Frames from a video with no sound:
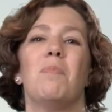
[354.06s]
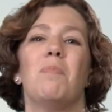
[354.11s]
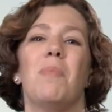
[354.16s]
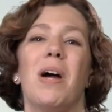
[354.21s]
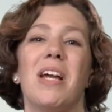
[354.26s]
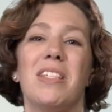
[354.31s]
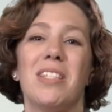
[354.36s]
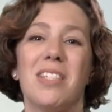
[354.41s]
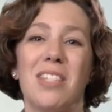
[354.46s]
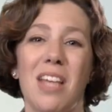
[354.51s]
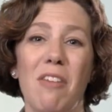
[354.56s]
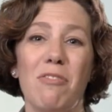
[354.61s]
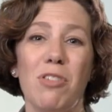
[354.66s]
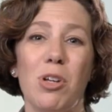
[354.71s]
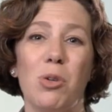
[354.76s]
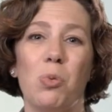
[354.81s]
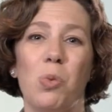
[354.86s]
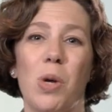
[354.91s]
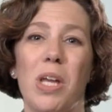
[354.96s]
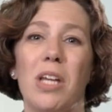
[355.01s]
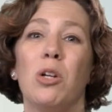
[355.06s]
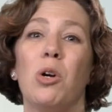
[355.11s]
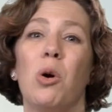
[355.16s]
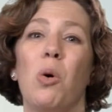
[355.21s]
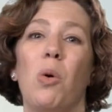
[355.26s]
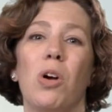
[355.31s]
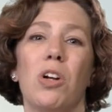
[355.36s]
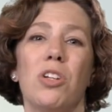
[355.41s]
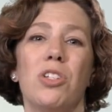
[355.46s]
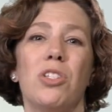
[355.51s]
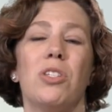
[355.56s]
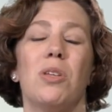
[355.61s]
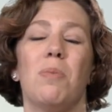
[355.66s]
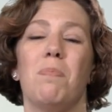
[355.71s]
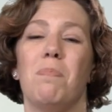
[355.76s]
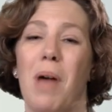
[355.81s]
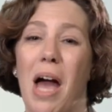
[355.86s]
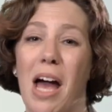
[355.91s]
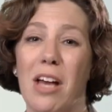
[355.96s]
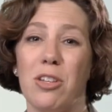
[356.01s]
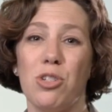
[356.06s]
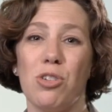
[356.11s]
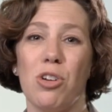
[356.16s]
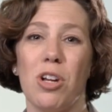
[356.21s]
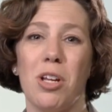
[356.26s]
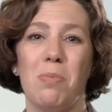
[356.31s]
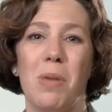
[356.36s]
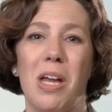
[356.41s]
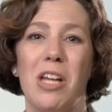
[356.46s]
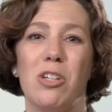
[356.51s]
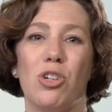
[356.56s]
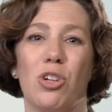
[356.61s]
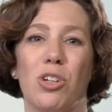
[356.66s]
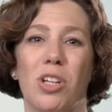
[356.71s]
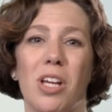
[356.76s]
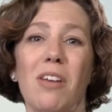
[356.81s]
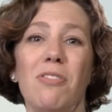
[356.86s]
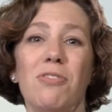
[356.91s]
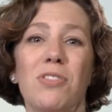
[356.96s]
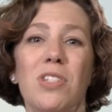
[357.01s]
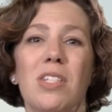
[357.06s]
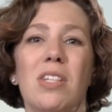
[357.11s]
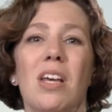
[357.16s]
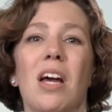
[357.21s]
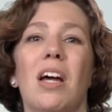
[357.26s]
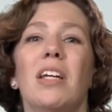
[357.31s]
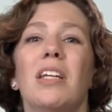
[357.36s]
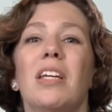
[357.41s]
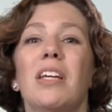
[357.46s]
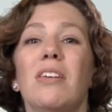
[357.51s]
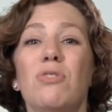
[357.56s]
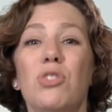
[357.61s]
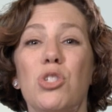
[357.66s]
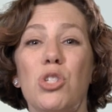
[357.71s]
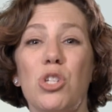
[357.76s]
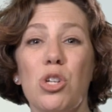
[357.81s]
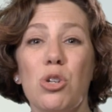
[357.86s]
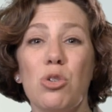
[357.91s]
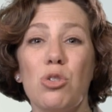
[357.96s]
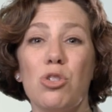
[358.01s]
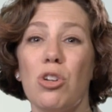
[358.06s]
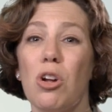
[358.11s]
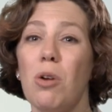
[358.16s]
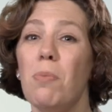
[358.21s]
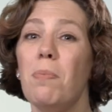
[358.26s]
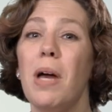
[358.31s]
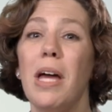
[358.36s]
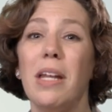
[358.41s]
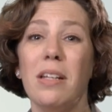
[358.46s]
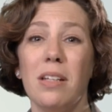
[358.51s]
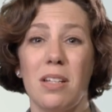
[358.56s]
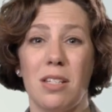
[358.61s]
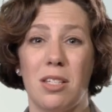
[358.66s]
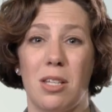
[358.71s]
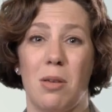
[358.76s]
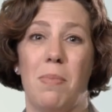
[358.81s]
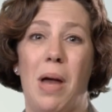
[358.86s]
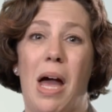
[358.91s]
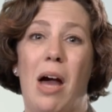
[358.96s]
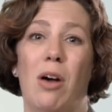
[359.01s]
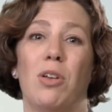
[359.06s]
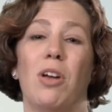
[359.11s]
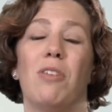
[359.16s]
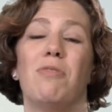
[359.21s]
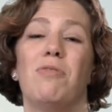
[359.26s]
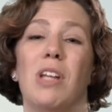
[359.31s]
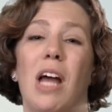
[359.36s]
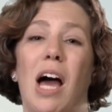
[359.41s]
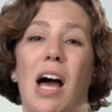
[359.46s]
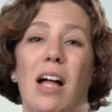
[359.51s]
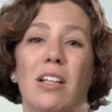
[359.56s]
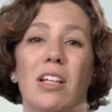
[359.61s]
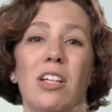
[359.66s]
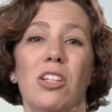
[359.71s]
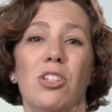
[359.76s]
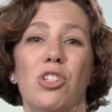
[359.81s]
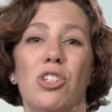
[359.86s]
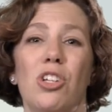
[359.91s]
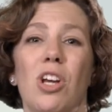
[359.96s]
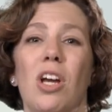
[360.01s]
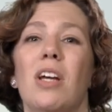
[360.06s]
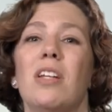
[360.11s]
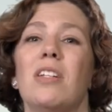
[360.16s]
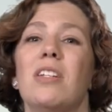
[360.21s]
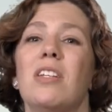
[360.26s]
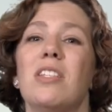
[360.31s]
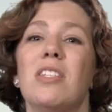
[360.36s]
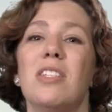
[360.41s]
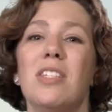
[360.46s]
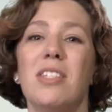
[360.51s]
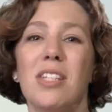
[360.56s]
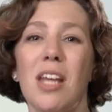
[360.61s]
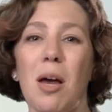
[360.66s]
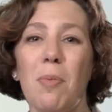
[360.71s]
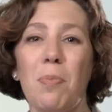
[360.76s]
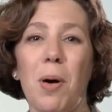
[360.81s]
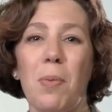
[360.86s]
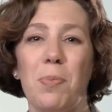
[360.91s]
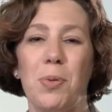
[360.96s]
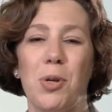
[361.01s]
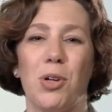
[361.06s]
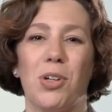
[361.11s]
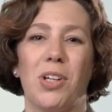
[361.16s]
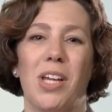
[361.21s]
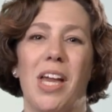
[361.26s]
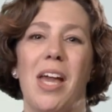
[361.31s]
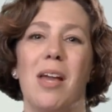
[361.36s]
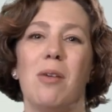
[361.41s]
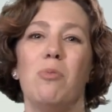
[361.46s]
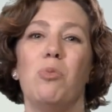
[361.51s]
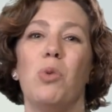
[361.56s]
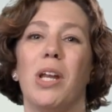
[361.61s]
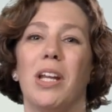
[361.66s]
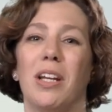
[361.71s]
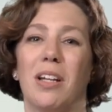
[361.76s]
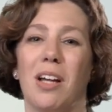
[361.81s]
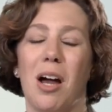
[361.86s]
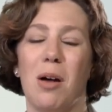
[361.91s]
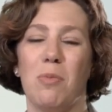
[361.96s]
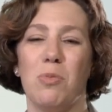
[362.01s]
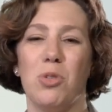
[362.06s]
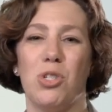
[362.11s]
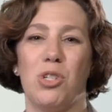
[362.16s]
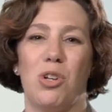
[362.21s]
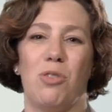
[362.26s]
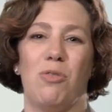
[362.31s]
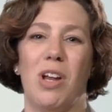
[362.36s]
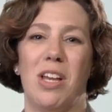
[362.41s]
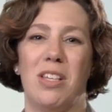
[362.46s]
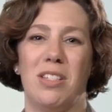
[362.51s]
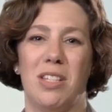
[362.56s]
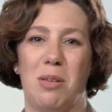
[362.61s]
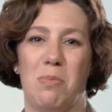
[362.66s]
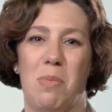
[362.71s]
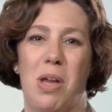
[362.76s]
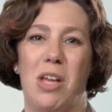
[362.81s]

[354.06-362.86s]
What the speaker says: My 7-week course, Mastering Major Gifts, gives you a tremendous amount of knowledge to step up your game when it comes to raising